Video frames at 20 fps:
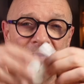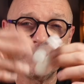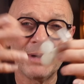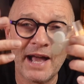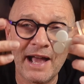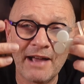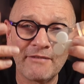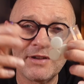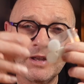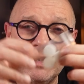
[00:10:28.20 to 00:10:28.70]
but
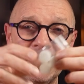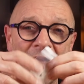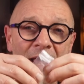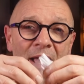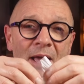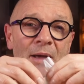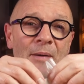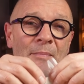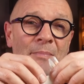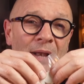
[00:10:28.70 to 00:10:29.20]
having
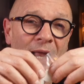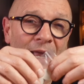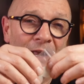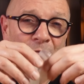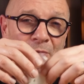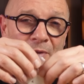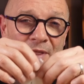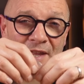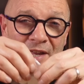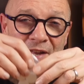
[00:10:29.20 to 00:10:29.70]

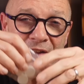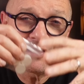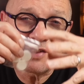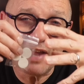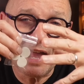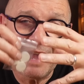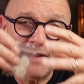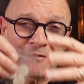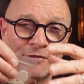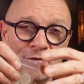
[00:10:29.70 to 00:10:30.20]
played with these
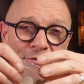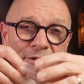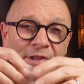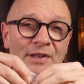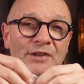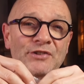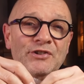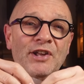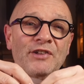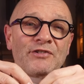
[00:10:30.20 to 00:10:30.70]
after a
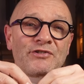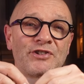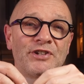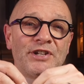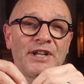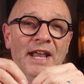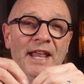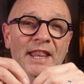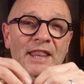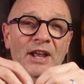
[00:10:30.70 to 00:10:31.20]

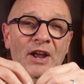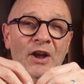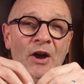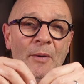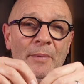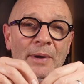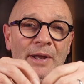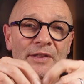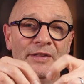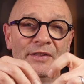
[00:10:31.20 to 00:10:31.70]
suggestion in the
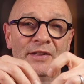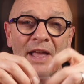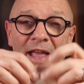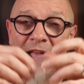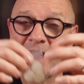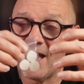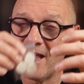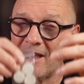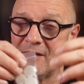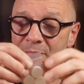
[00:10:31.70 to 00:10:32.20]
comments,
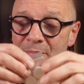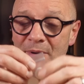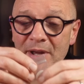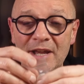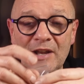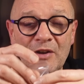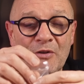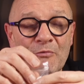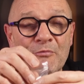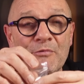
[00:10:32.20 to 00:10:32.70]
I've
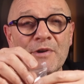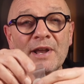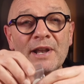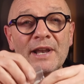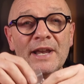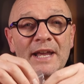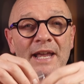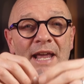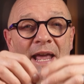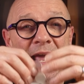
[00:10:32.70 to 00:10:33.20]
been
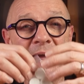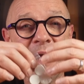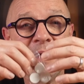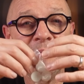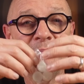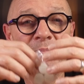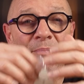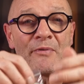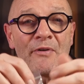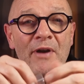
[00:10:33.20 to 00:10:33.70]
really
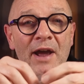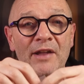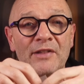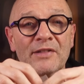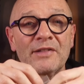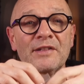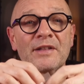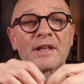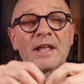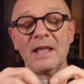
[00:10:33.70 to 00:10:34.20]

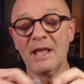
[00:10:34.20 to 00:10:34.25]
impressed.